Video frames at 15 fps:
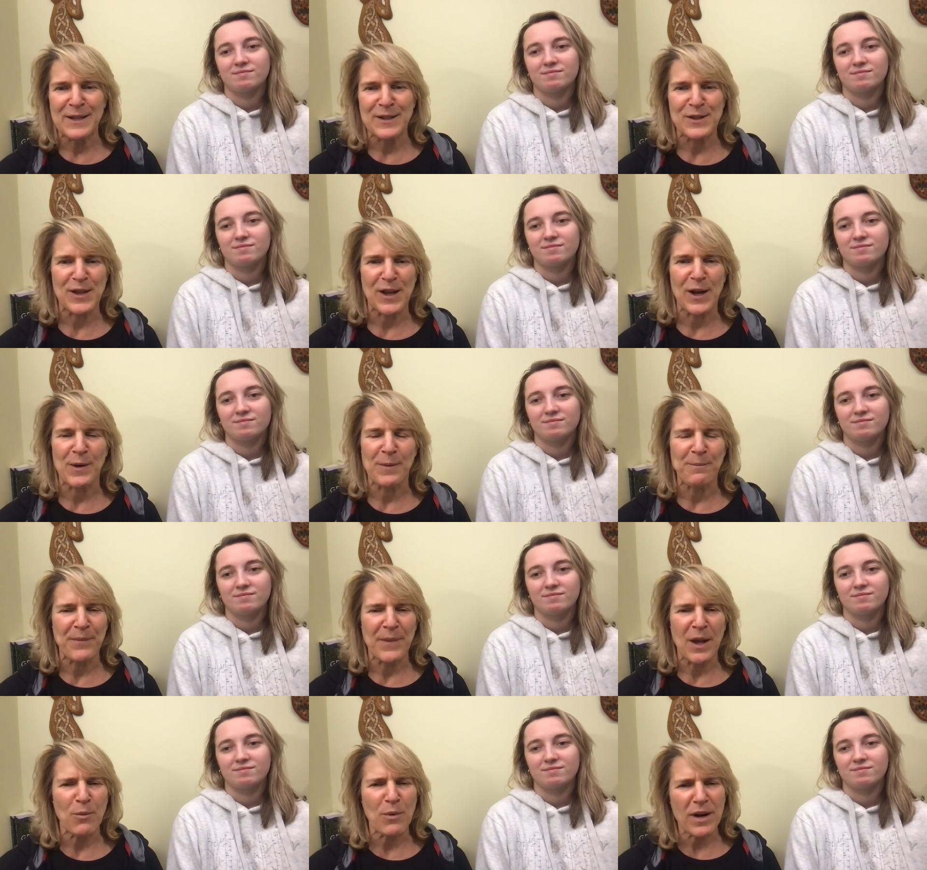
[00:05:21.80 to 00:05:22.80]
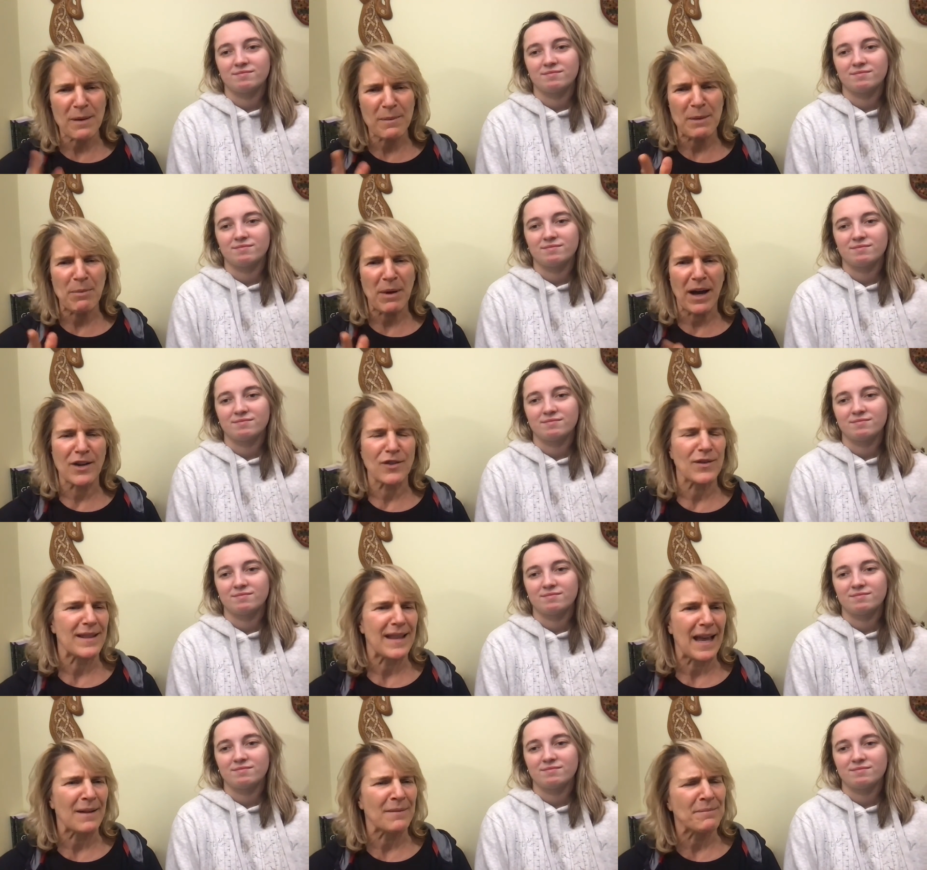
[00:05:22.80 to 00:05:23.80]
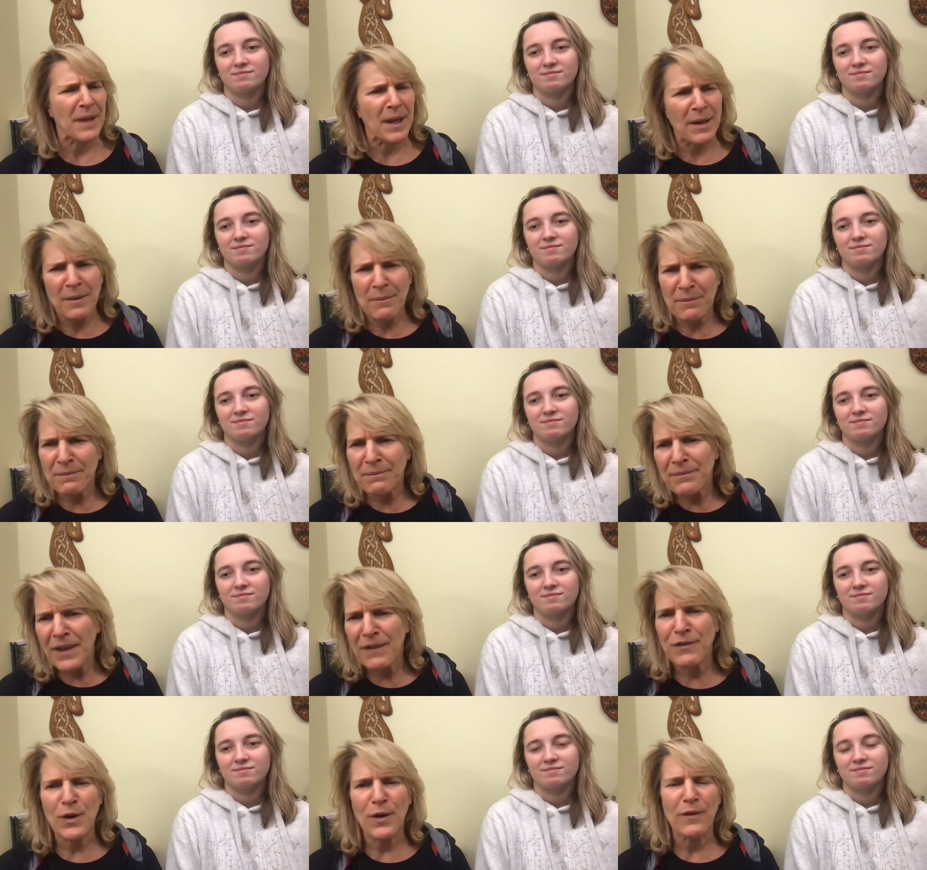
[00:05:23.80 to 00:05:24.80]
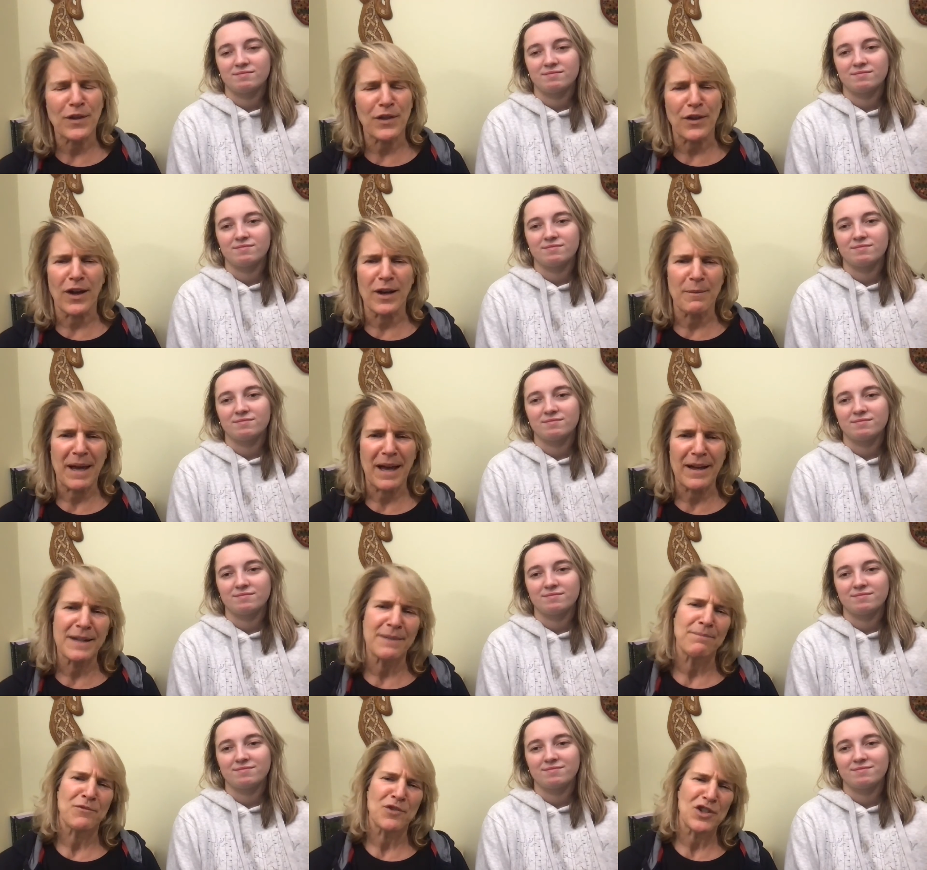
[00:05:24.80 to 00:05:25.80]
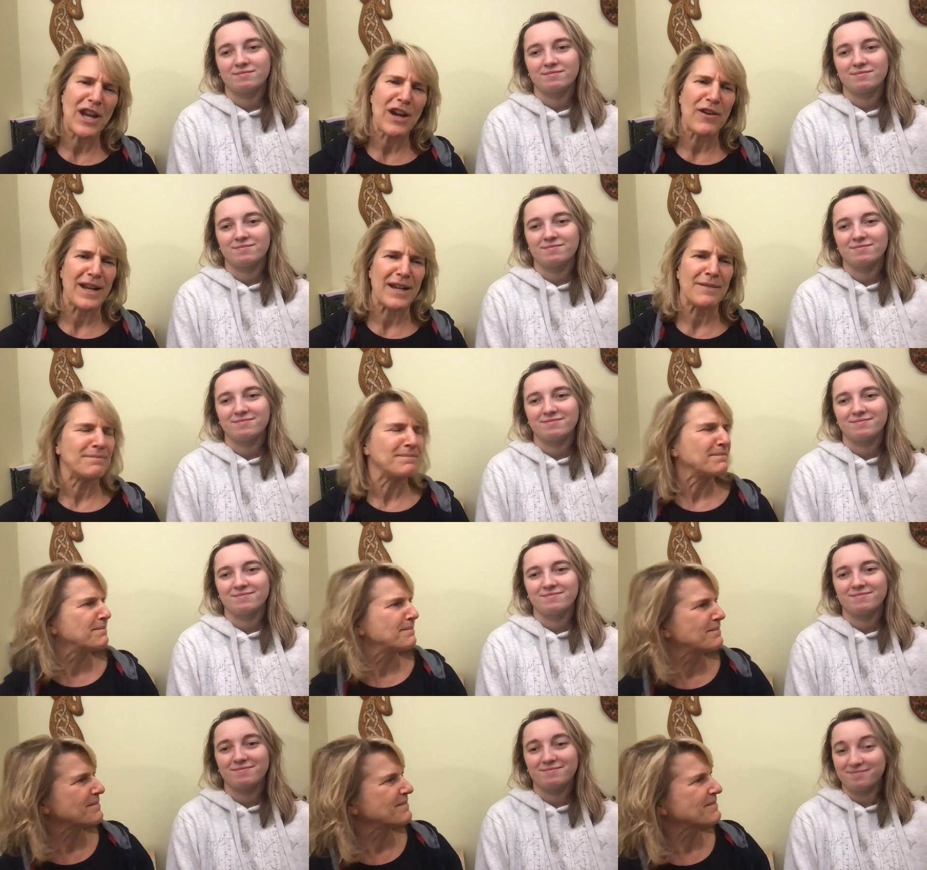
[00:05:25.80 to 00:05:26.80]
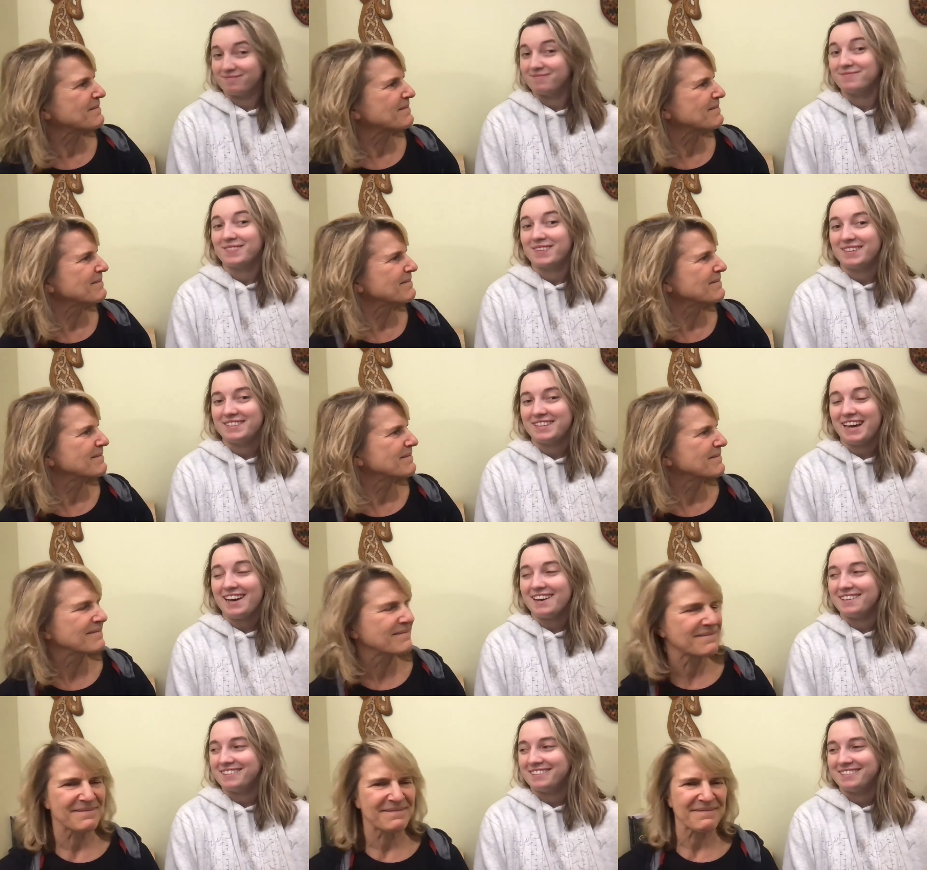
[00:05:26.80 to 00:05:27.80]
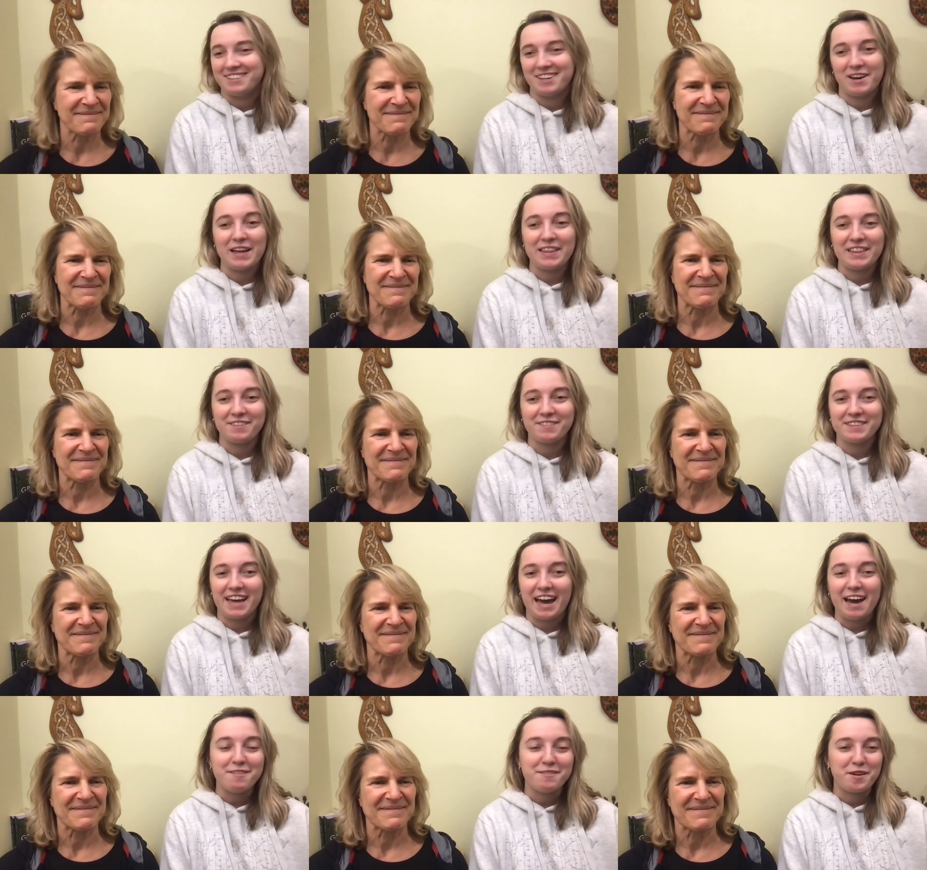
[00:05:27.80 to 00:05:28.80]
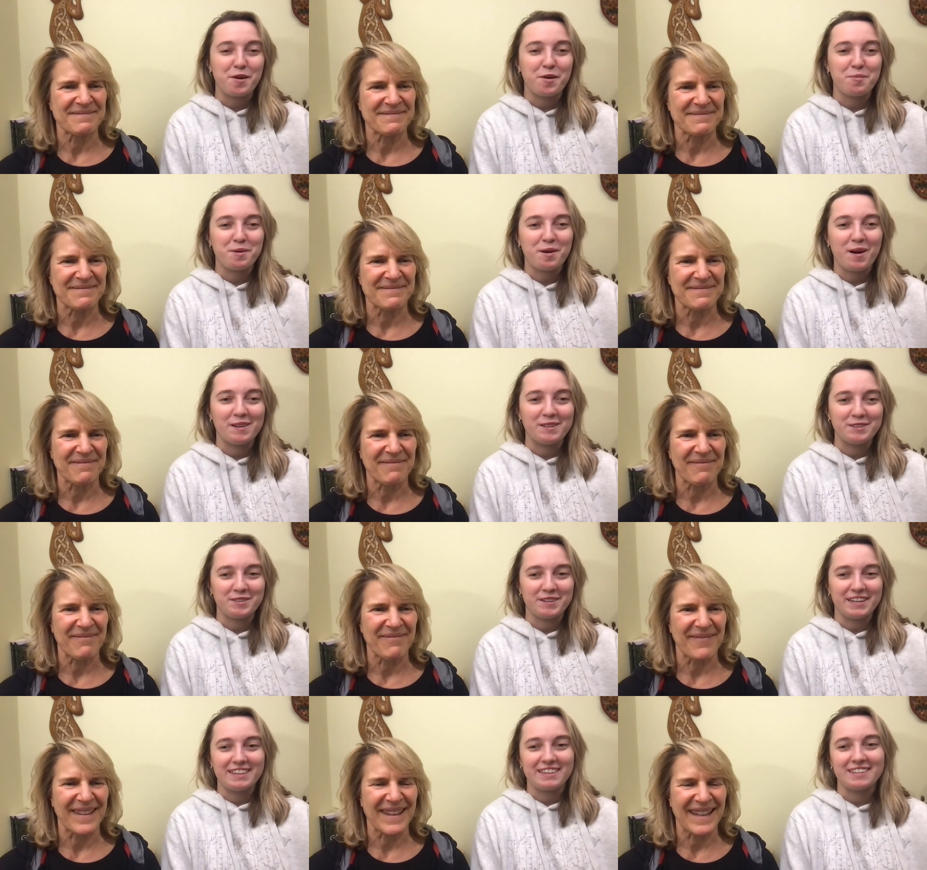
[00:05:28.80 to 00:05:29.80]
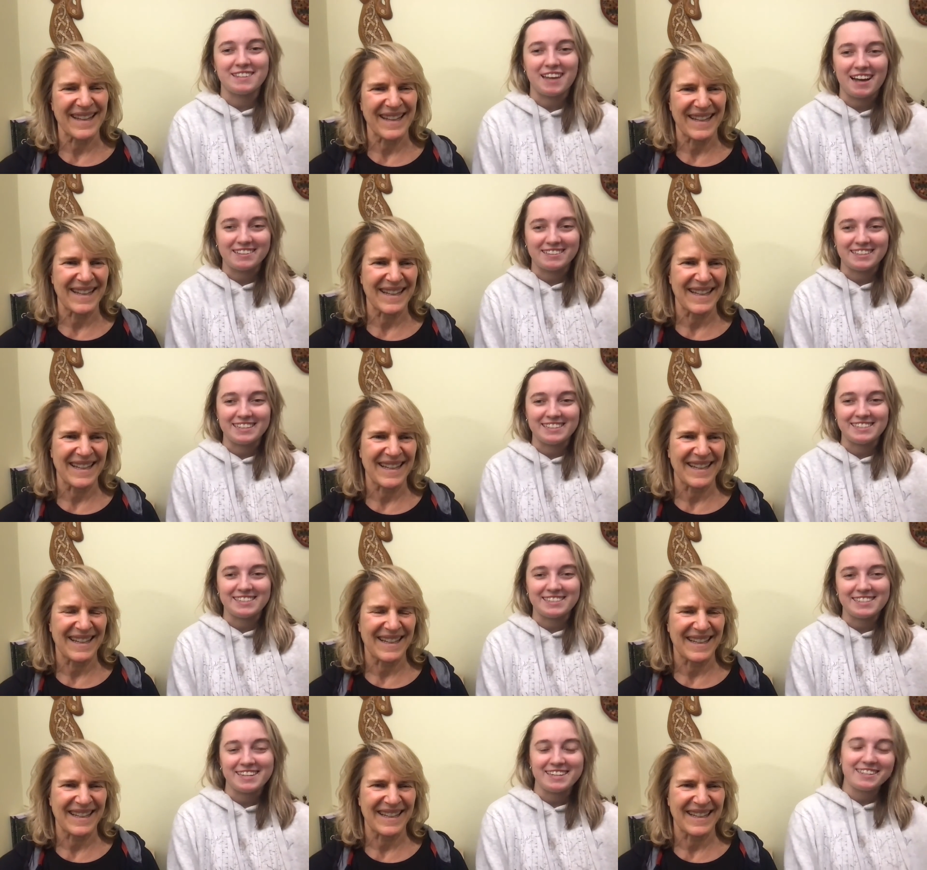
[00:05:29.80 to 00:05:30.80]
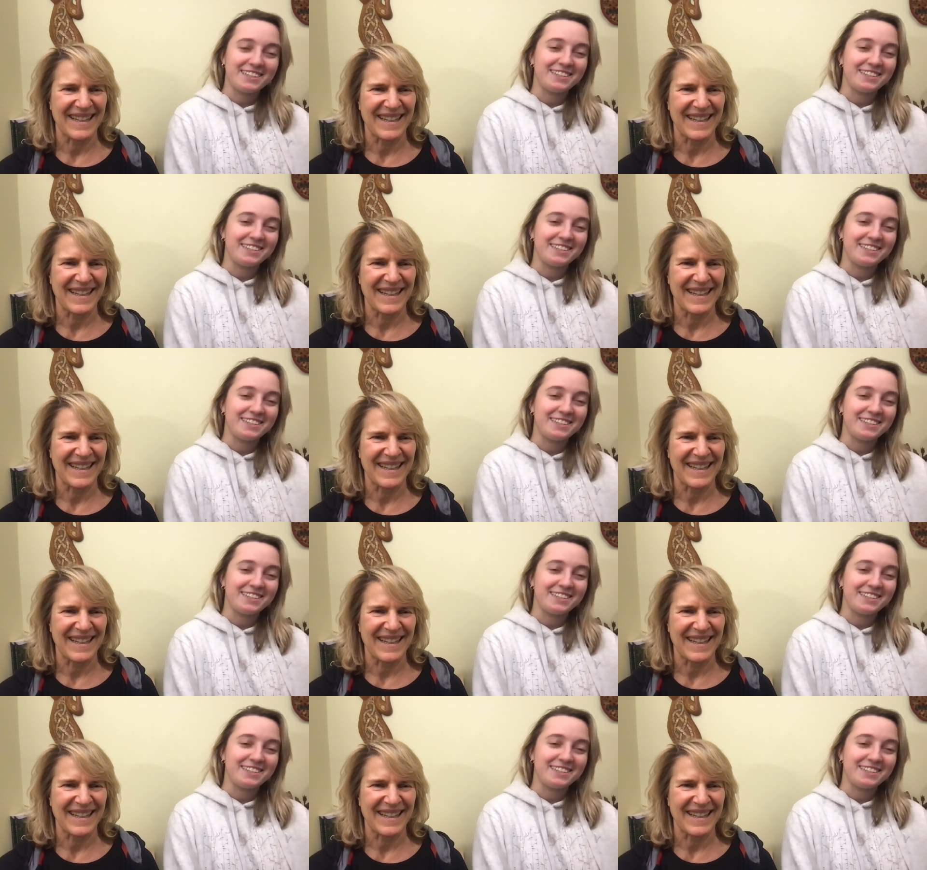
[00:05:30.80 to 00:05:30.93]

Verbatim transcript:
Speaker 1: So we're going to be pondering that. If you have a thought about it, share it
Speaker 2: yeah. So I think with that, we hope you all enjoy this holiday season.